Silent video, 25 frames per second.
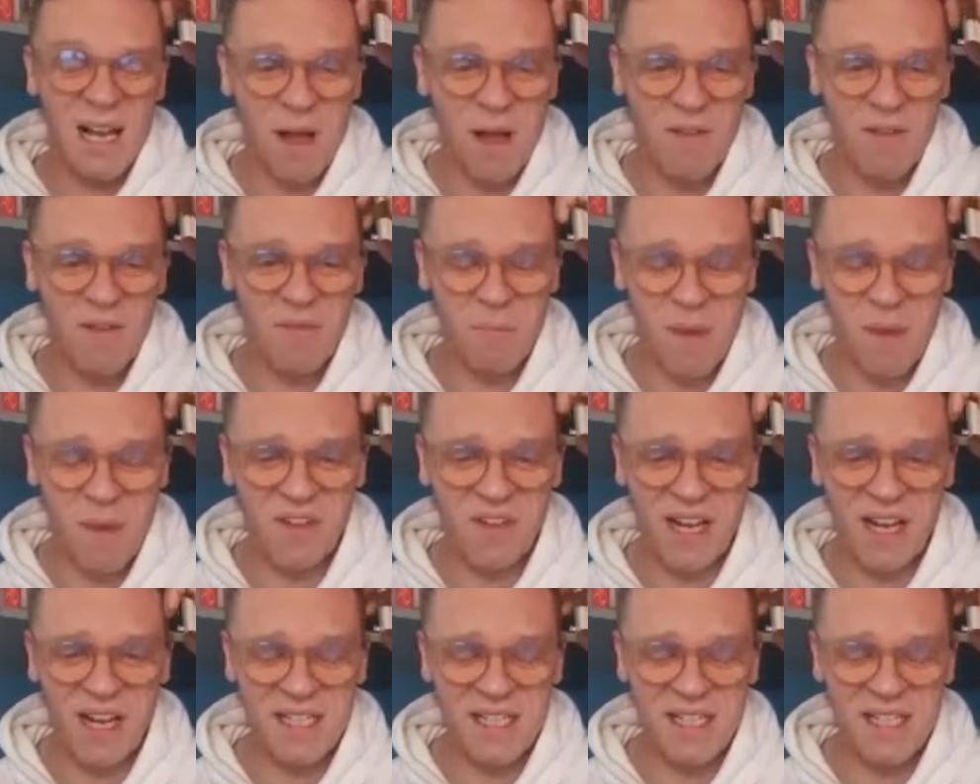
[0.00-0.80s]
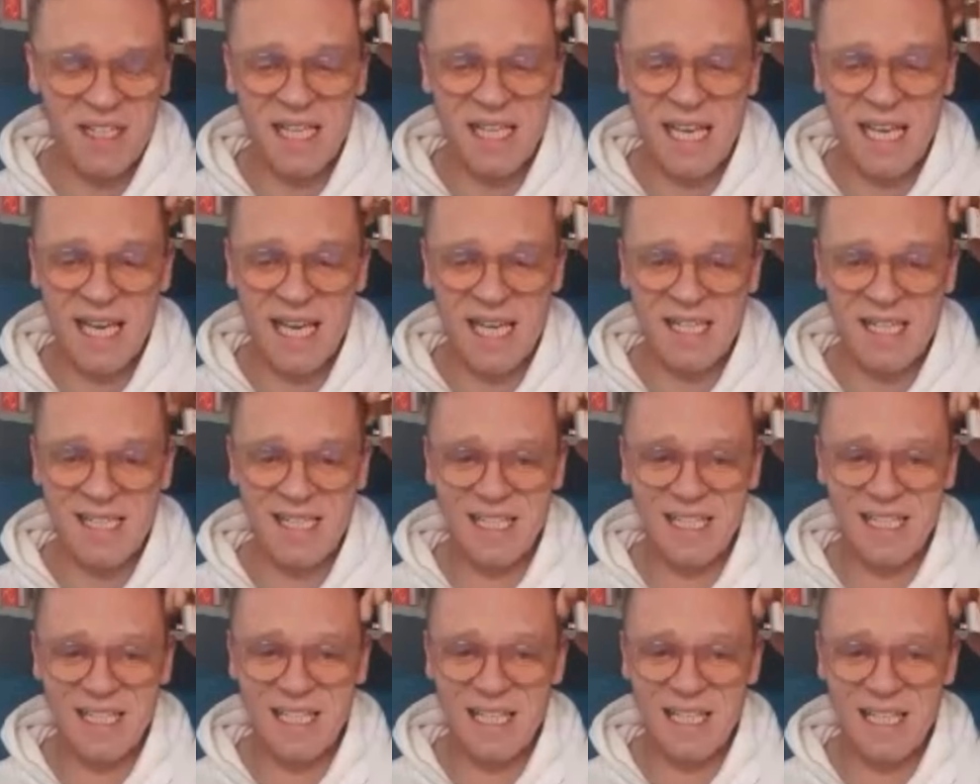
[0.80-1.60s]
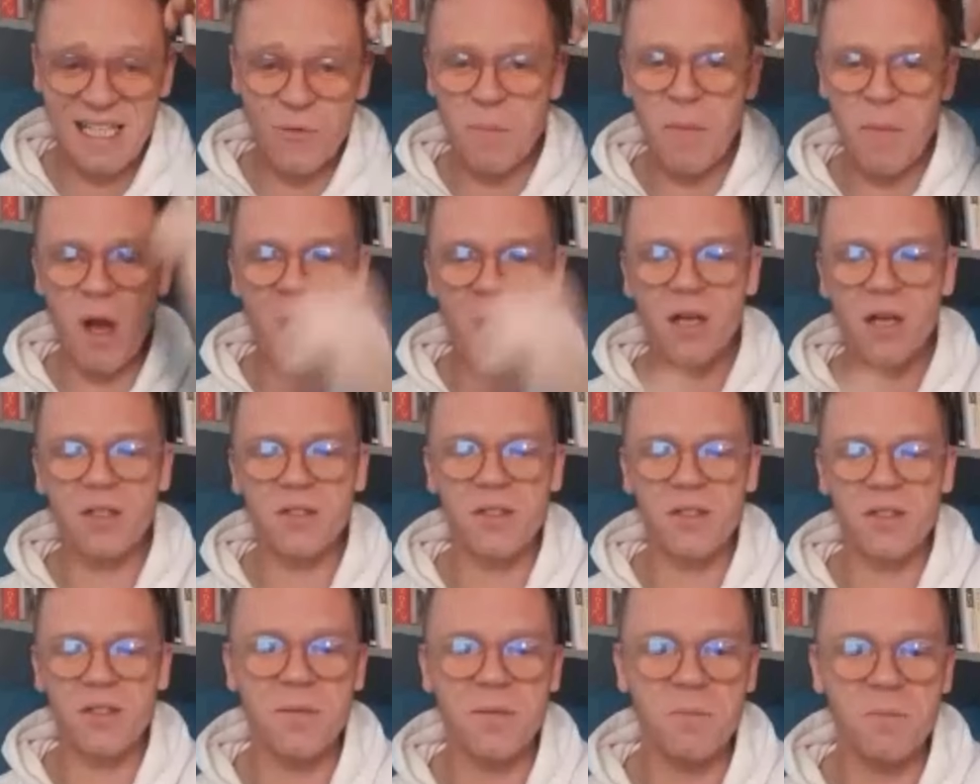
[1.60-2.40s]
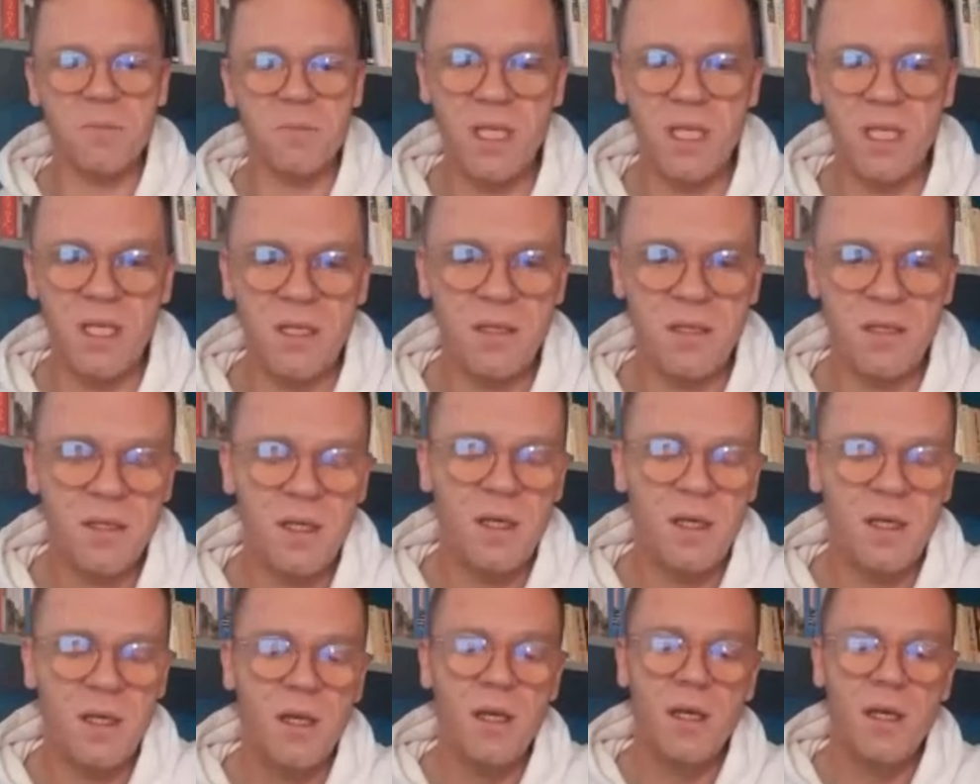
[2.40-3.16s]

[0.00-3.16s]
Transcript: And my friend says, he remarked to me,